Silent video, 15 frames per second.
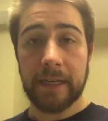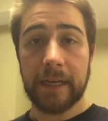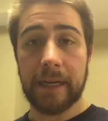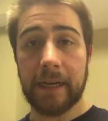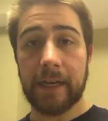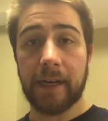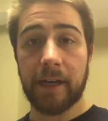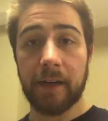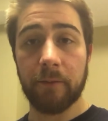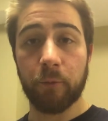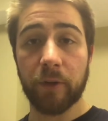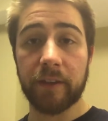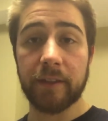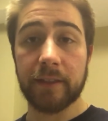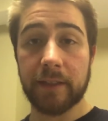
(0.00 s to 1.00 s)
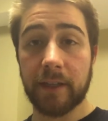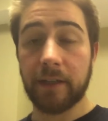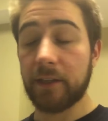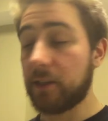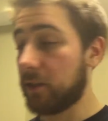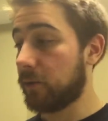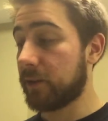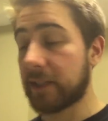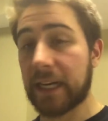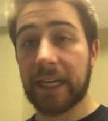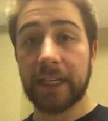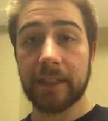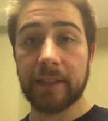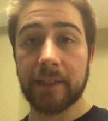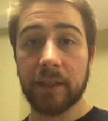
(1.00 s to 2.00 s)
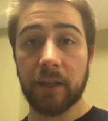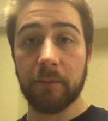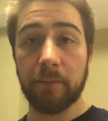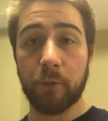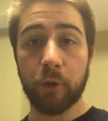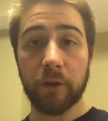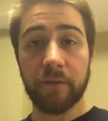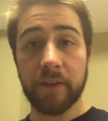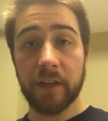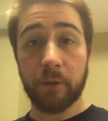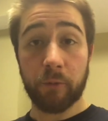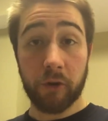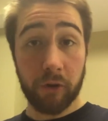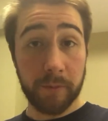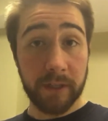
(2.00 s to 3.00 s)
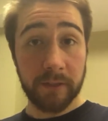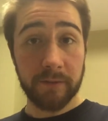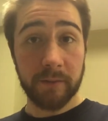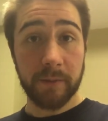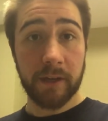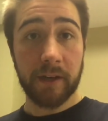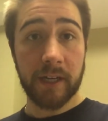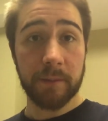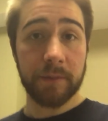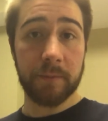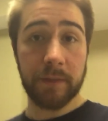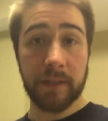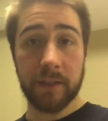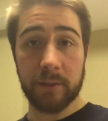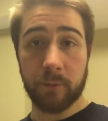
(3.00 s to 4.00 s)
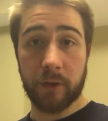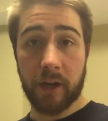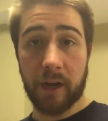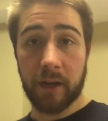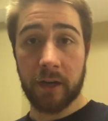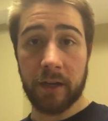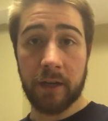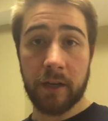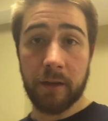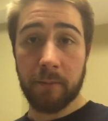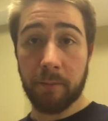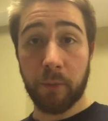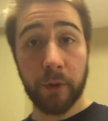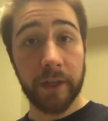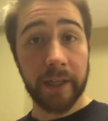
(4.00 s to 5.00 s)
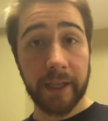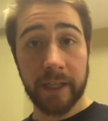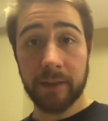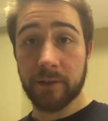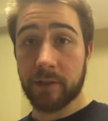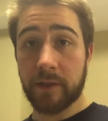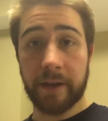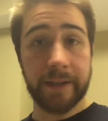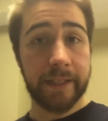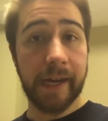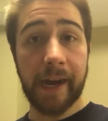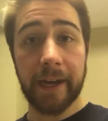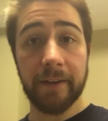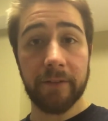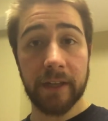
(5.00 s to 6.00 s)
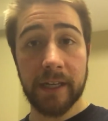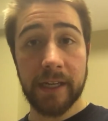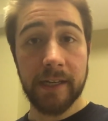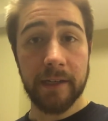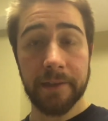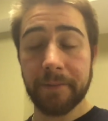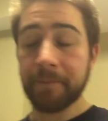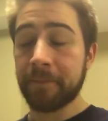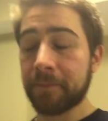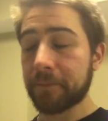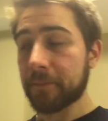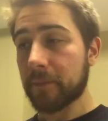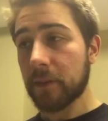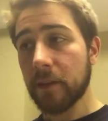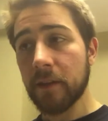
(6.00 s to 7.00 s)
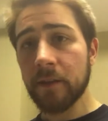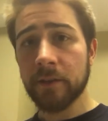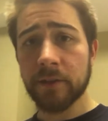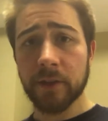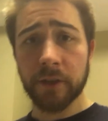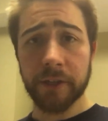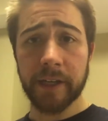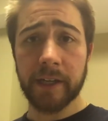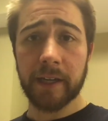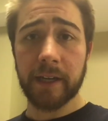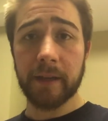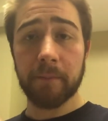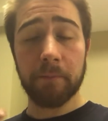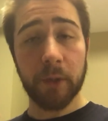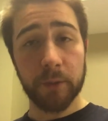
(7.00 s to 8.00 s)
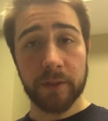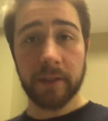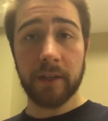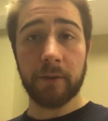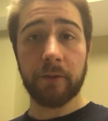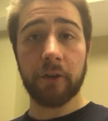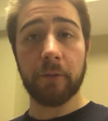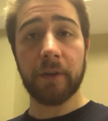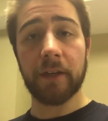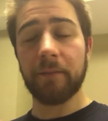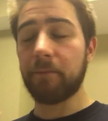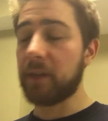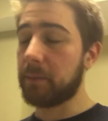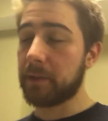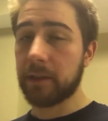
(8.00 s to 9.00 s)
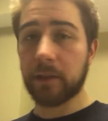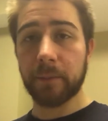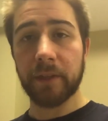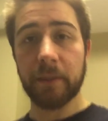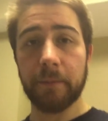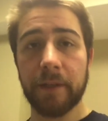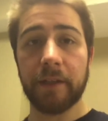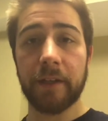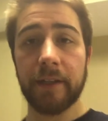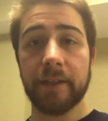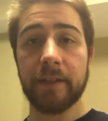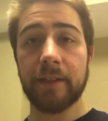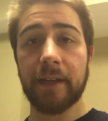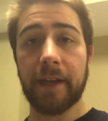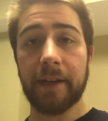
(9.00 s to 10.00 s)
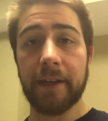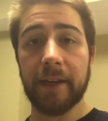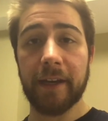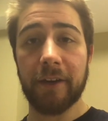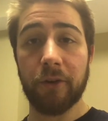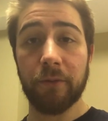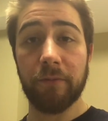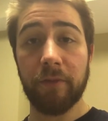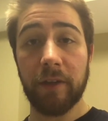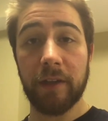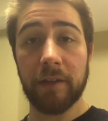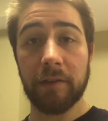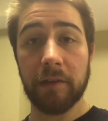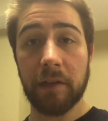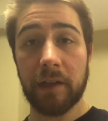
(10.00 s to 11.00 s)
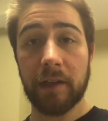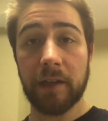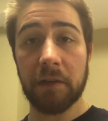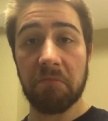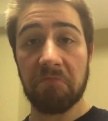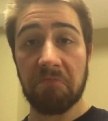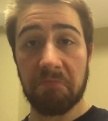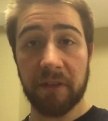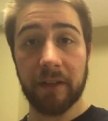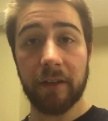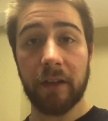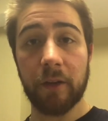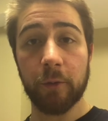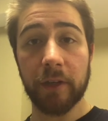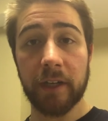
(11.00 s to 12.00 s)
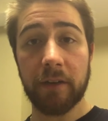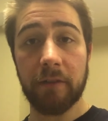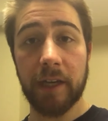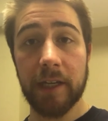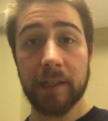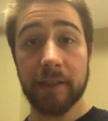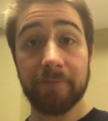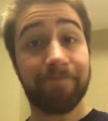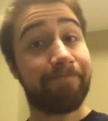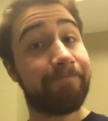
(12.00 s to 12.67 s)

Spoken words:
What this is going to do is add some more of the aroma from the hops, because we're not boiling it, there's not as high of a heat. So you're going to get mostly aroma, maybe a little bit of bitterness, and hopefully it'll all work out nice.